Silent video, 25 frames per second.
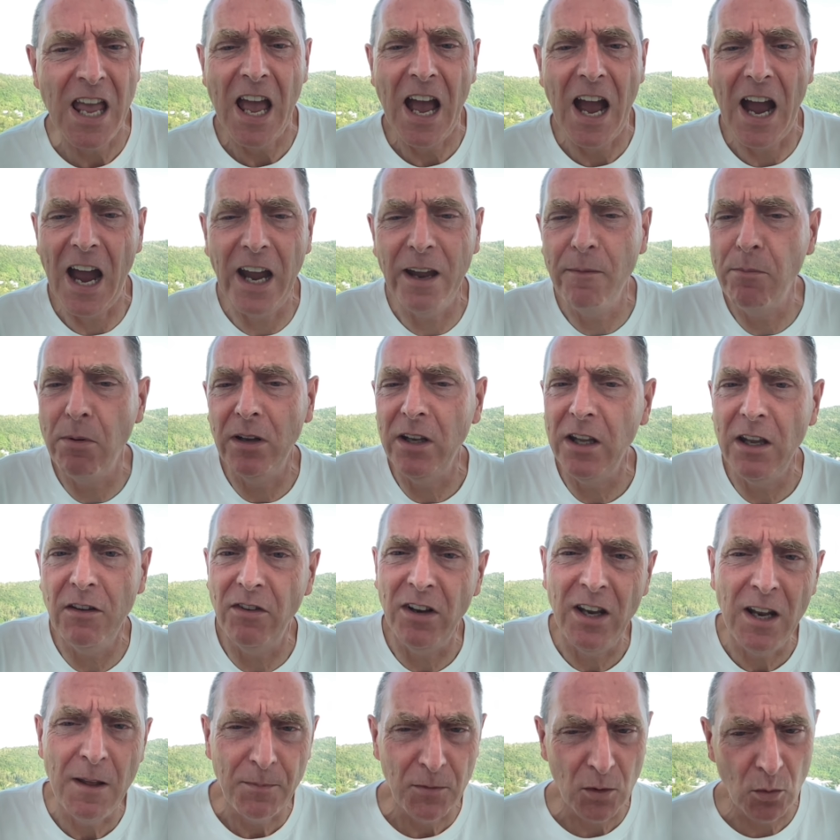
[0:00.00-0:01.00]
I believe
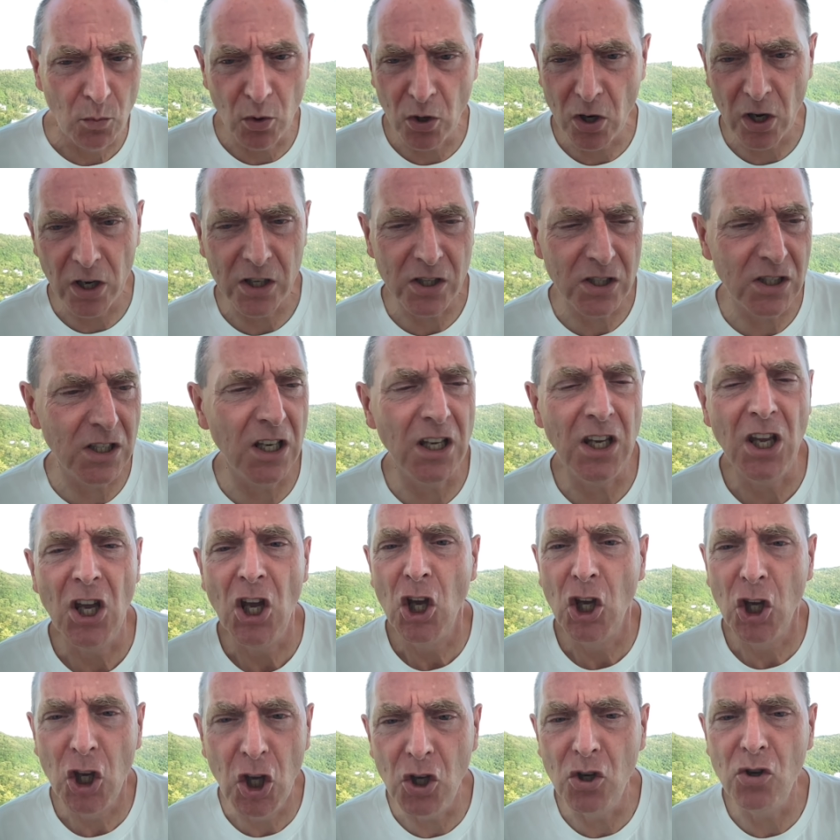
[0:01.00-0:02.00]
it. We're going to see
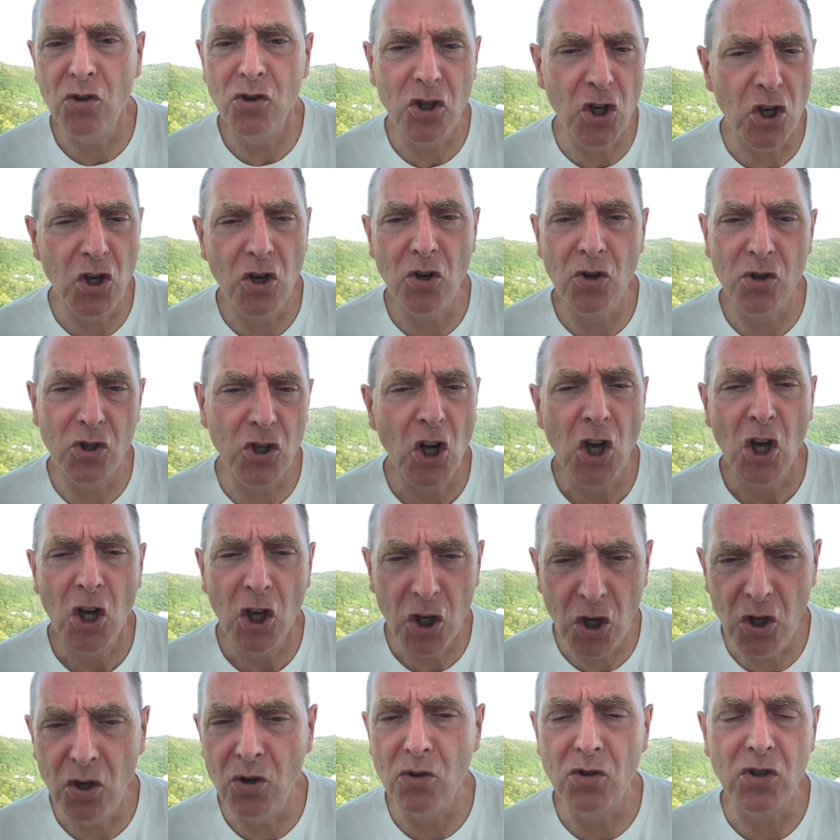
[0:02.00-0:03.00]
huge
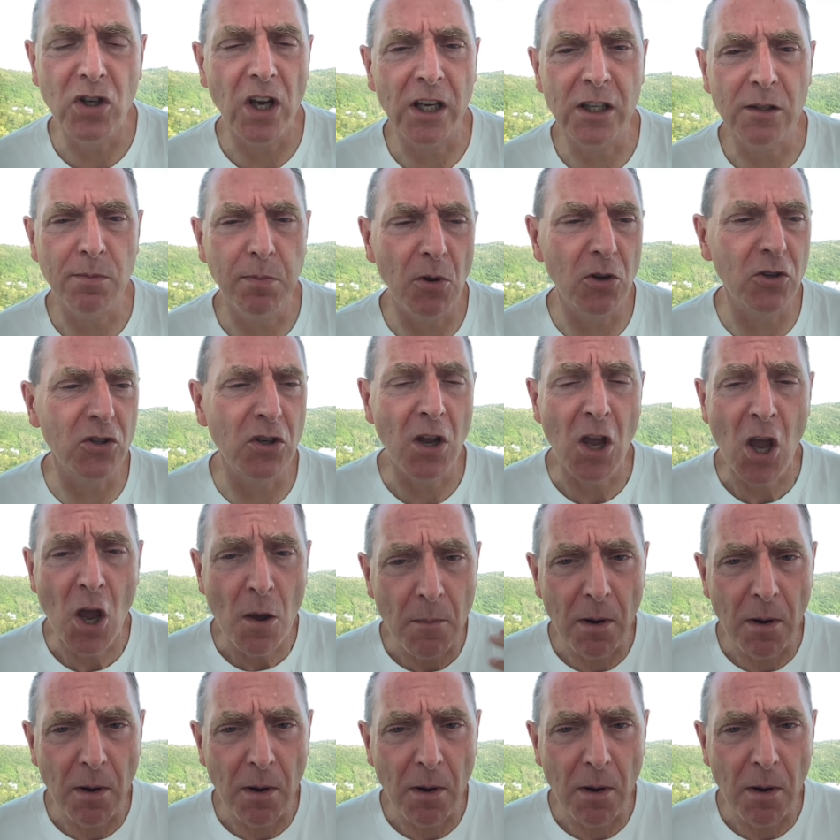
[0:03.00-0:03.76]
explosion.